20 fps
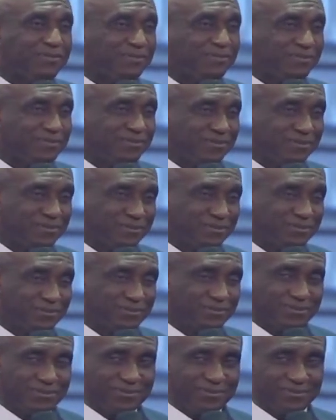
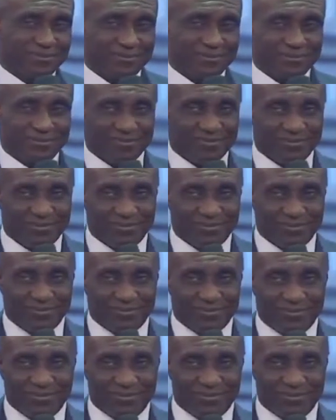Nothing is said.